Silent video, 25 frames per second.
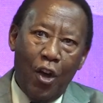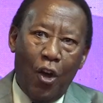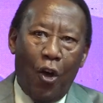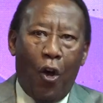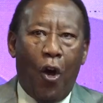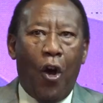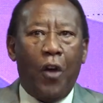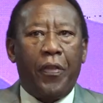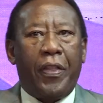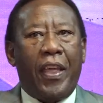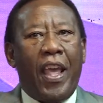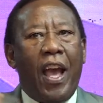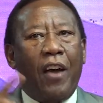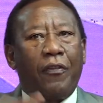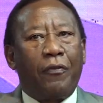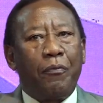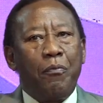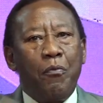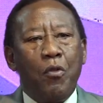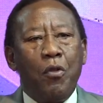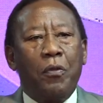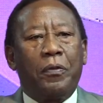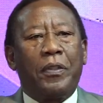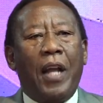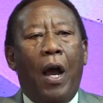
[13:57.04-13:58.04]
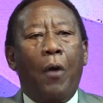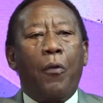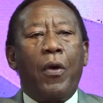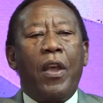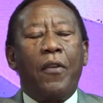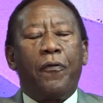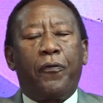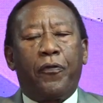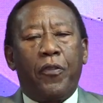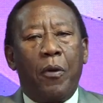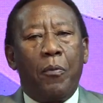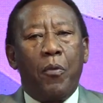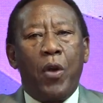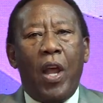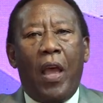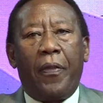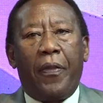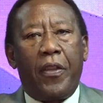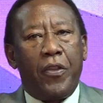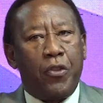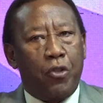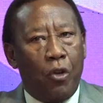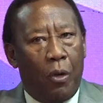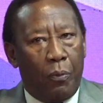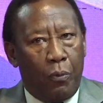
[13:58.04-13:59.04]
or they have moved away from where
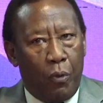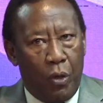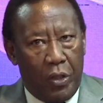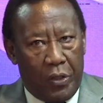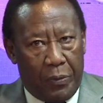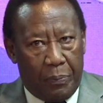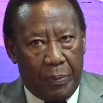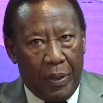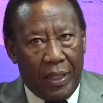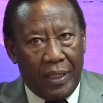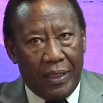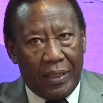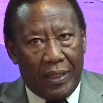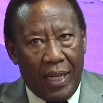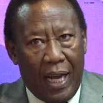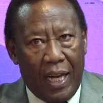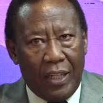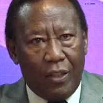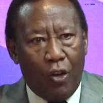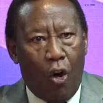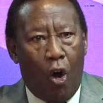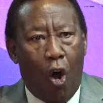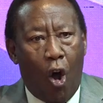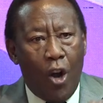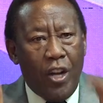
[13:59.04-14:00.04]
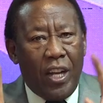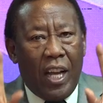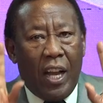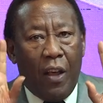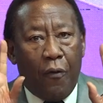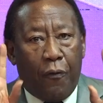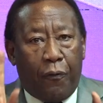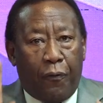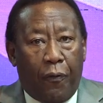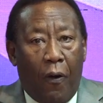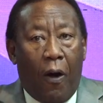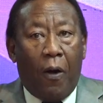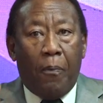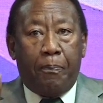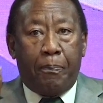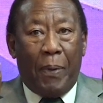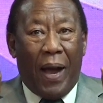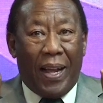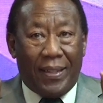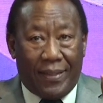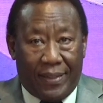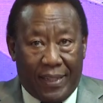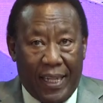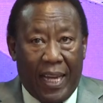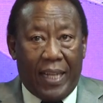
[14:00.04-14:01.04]
the job was being done. Only
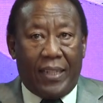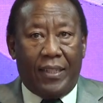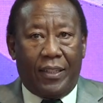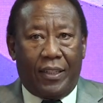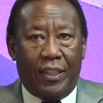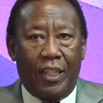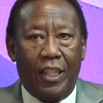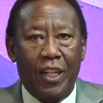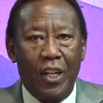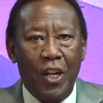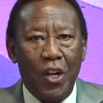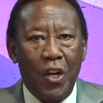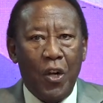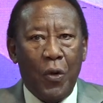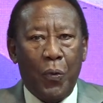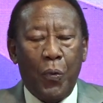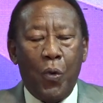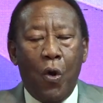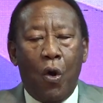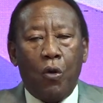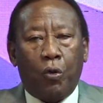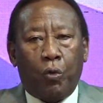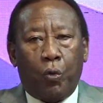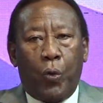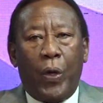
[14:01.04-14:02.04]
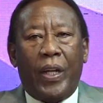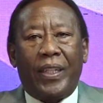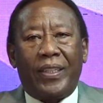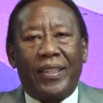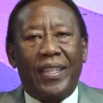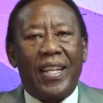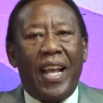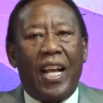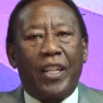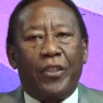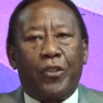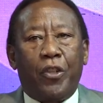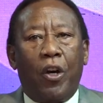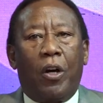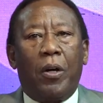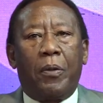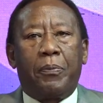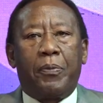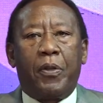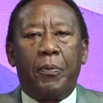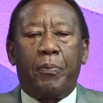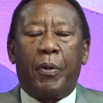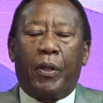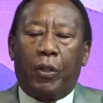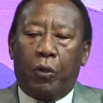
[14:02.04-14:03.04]
4% will quit their
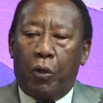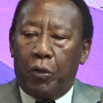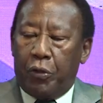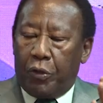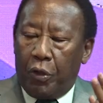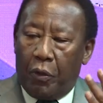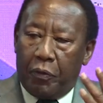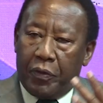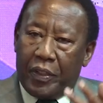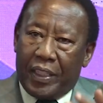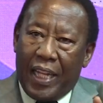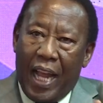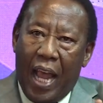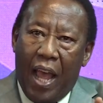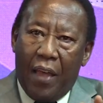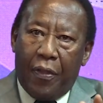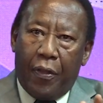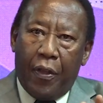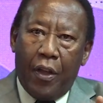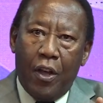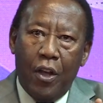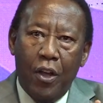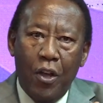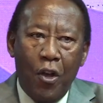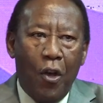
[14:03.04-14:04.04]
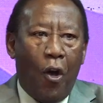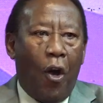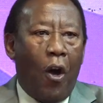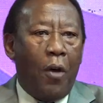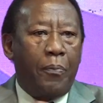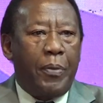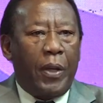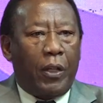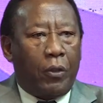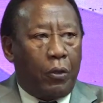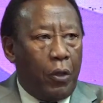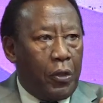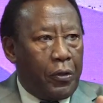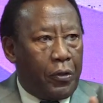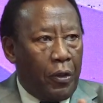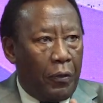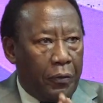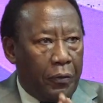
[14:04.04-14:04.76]
jobs because of death or because